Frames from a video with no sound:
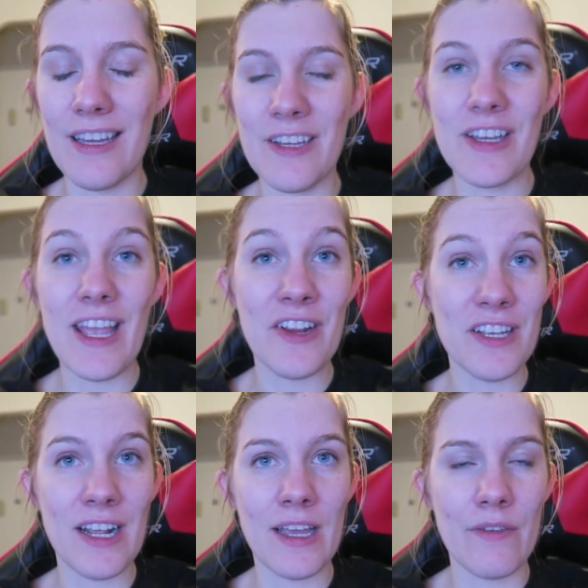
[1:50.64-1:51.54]
Eric
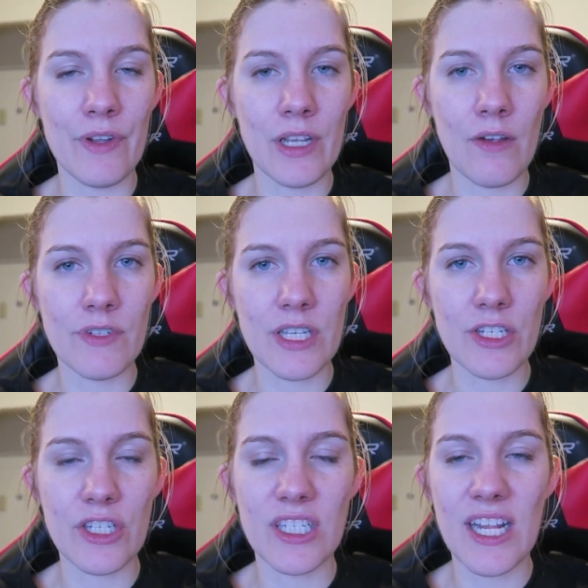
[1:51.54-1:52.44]
and I had a funny
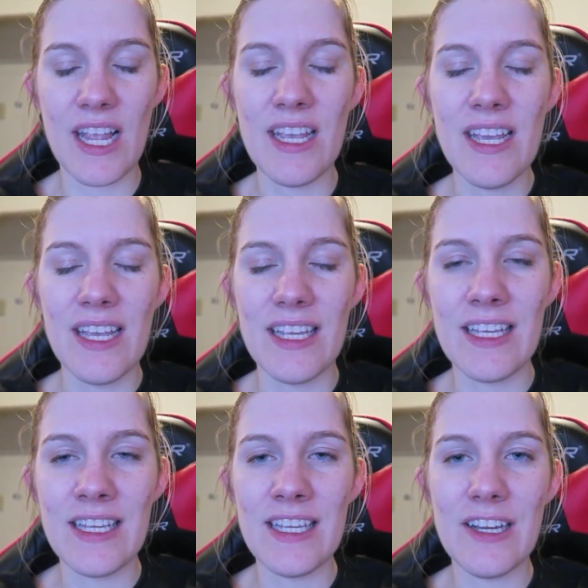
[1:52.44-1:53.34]
conversation today.
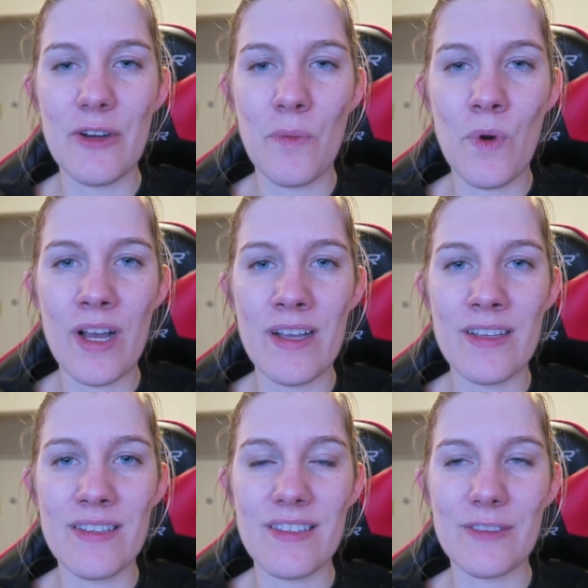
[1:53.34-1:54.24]
He
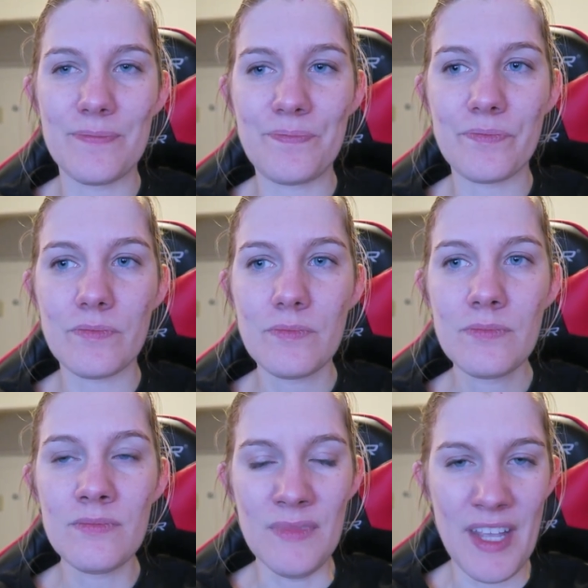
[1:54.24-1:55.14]
was
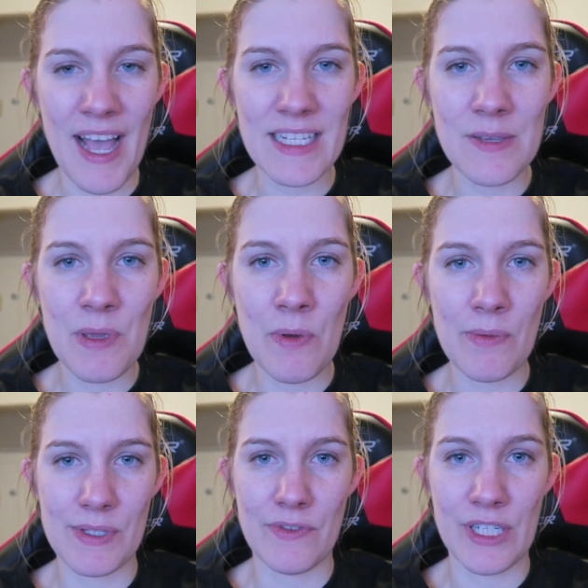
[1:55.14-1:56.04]
asking me what
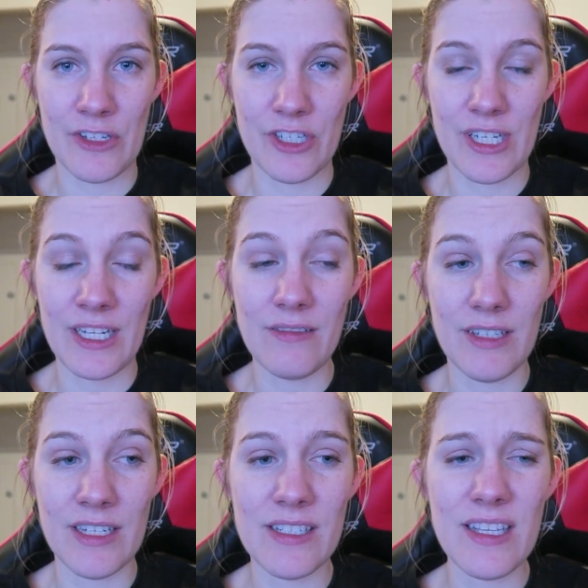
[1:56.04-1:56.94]
was for dinner tonight,
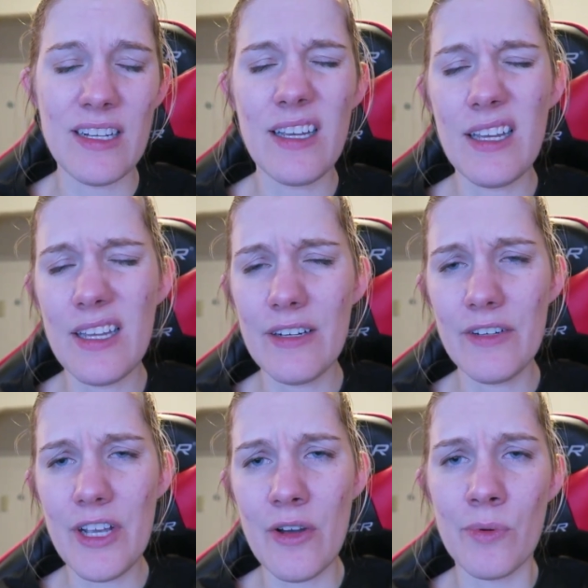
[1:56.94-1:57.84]
and I said, I
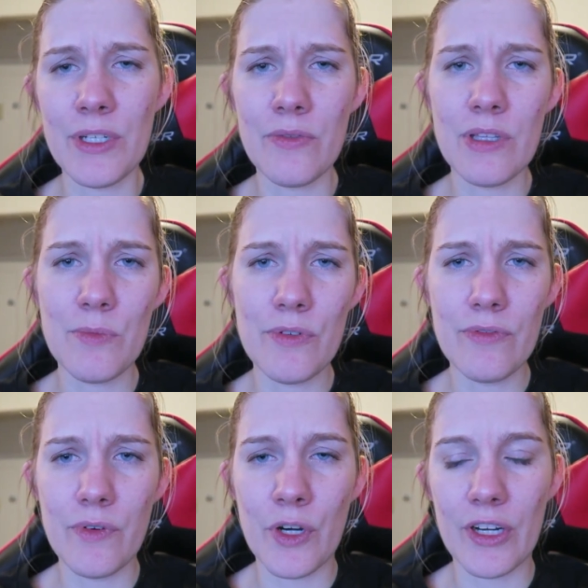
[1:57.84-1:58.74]
don't know, what are you in the
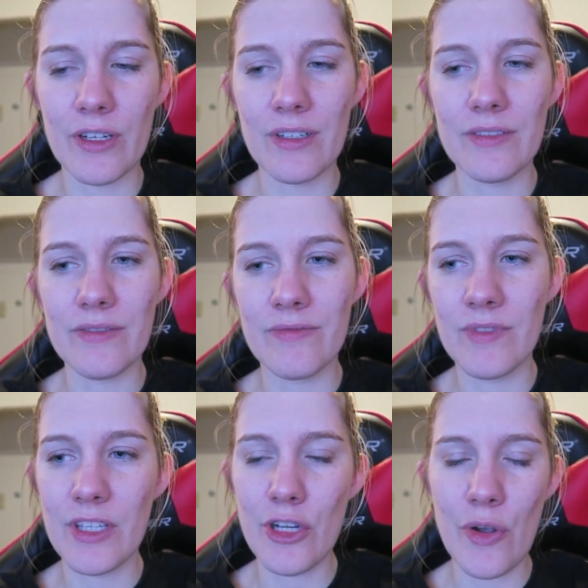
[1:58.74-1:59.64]
mood for?
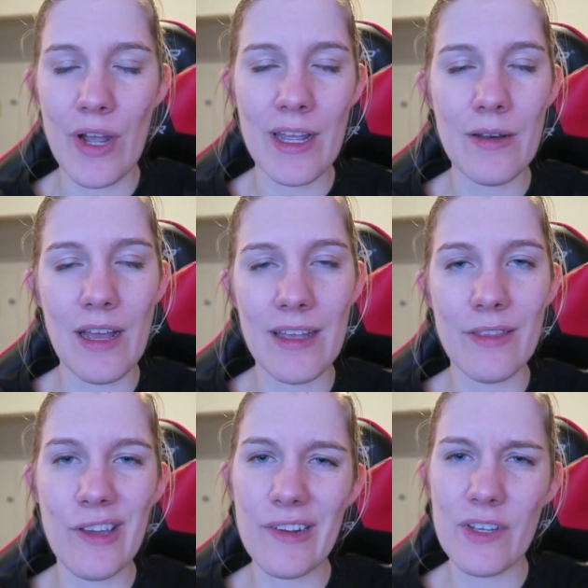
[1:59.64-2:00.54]
You know, I
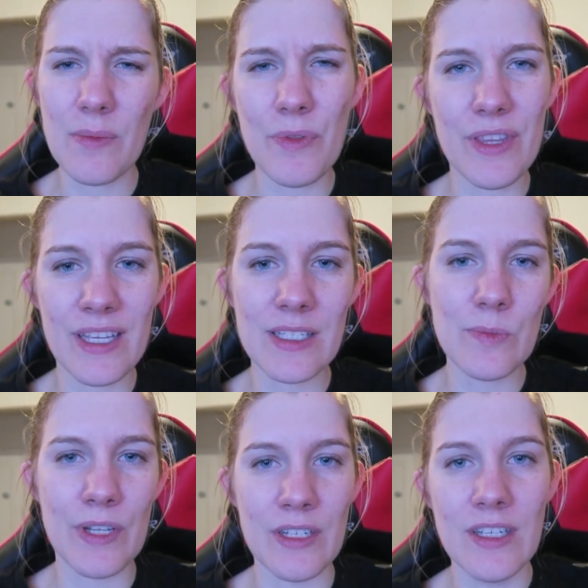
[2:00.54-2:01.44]
had thought of a couple things,
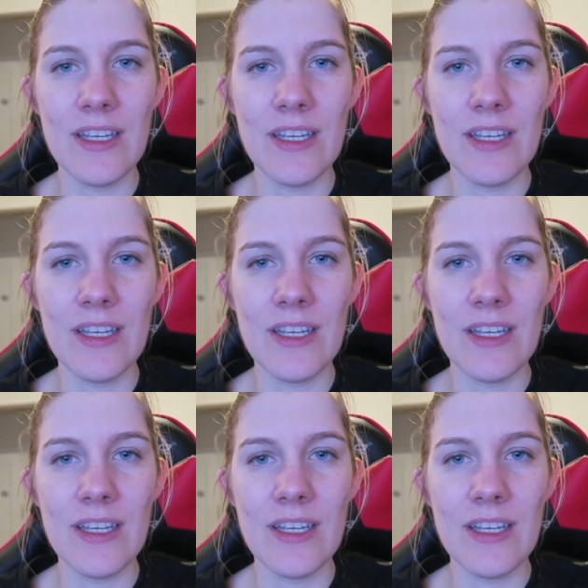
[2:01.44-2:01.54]
but